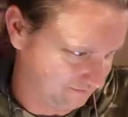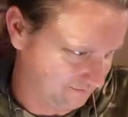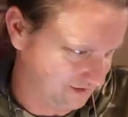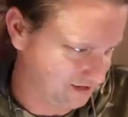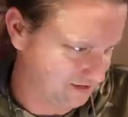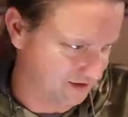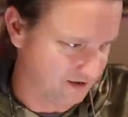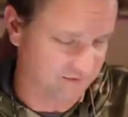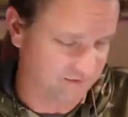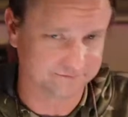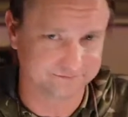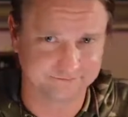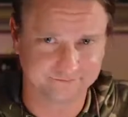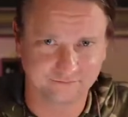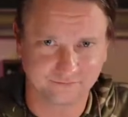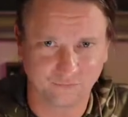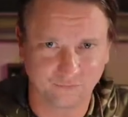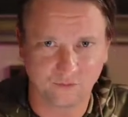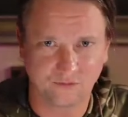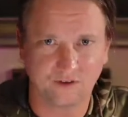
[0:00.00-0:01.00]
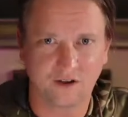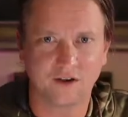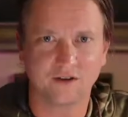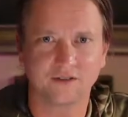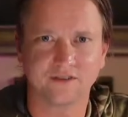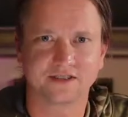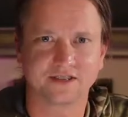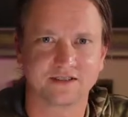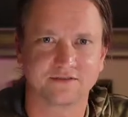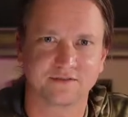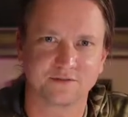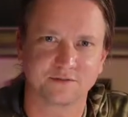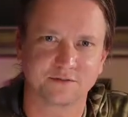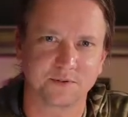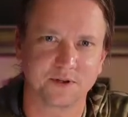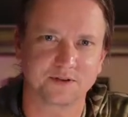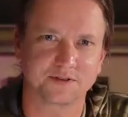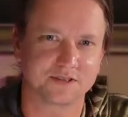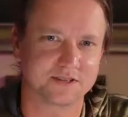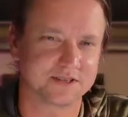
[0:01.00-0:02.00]
you know, all the stuff I'm
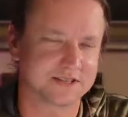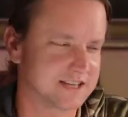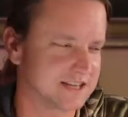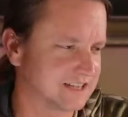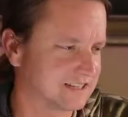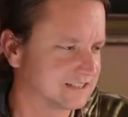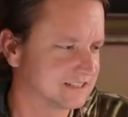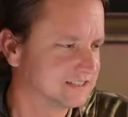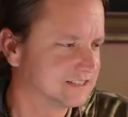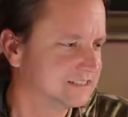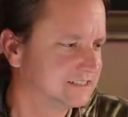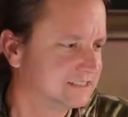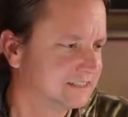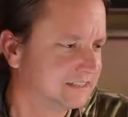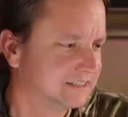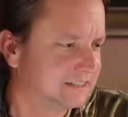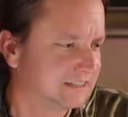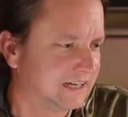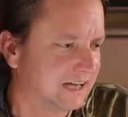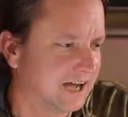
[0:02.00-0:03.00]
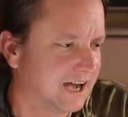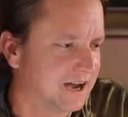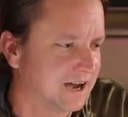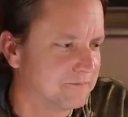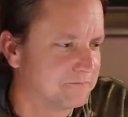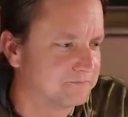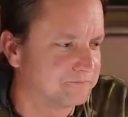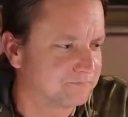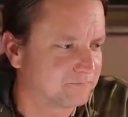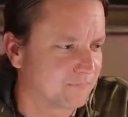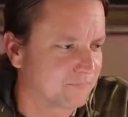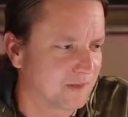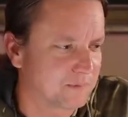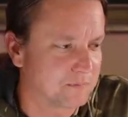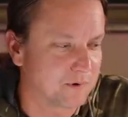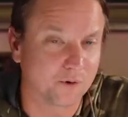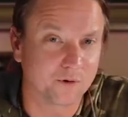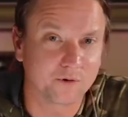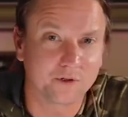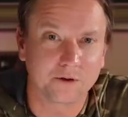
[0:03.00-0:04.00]
supposed to say. Um,
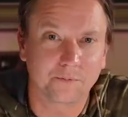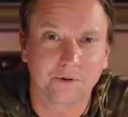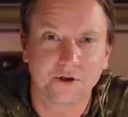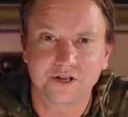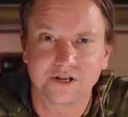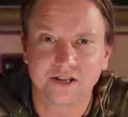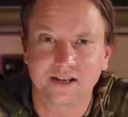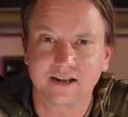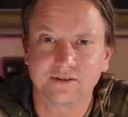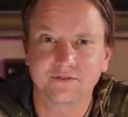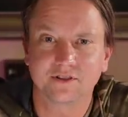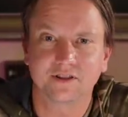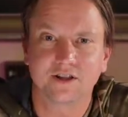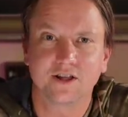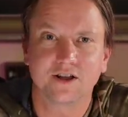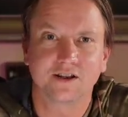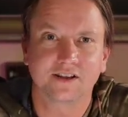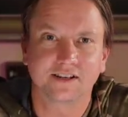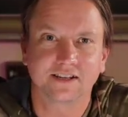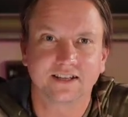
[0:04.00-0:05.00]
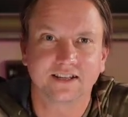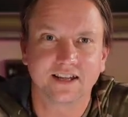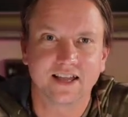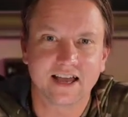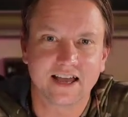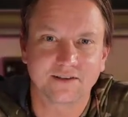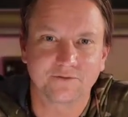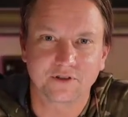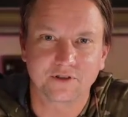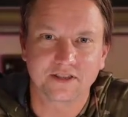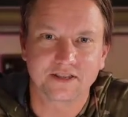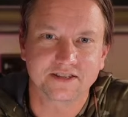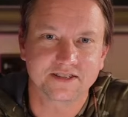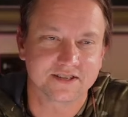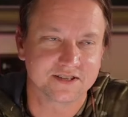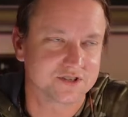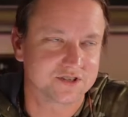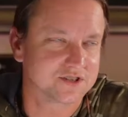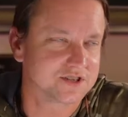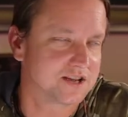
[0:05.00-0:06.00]
but we really appreciate everyone that logging in live with us.
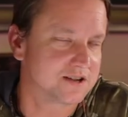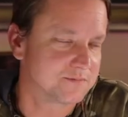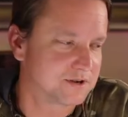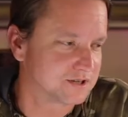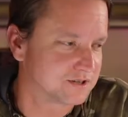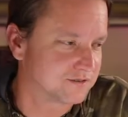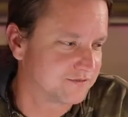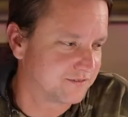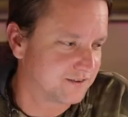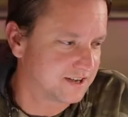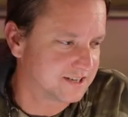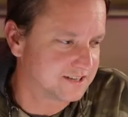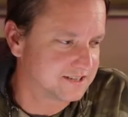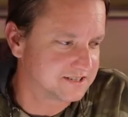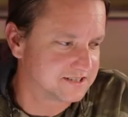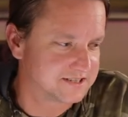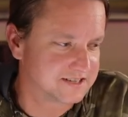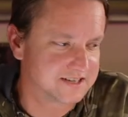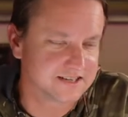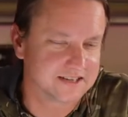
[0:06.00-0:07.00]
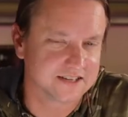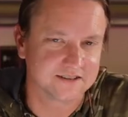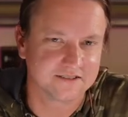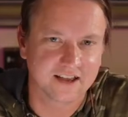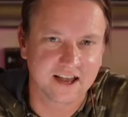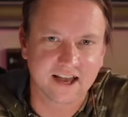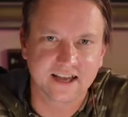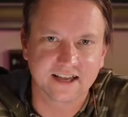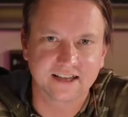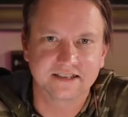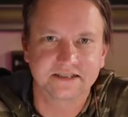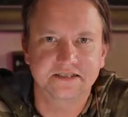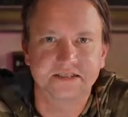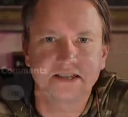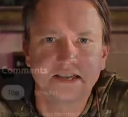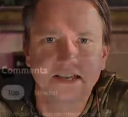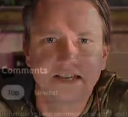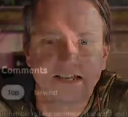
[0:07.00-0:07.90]
It's so much fun seeing you guys,